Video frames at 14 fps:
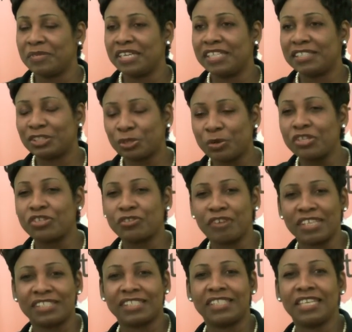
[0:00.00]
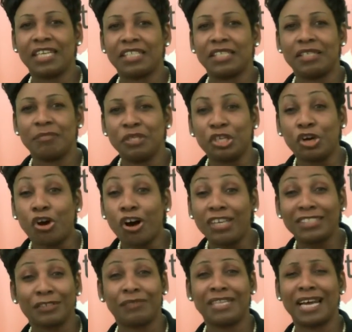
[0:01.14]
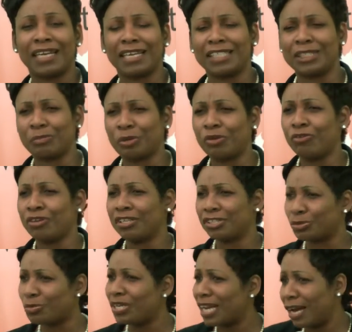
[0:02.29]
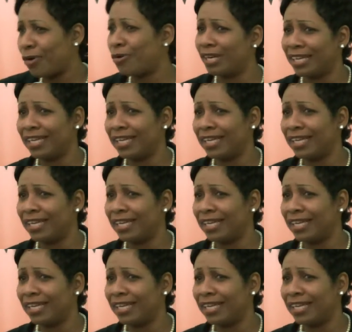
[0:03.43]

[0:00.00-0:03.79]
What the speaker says: it is so interesting that because of that experience, we are all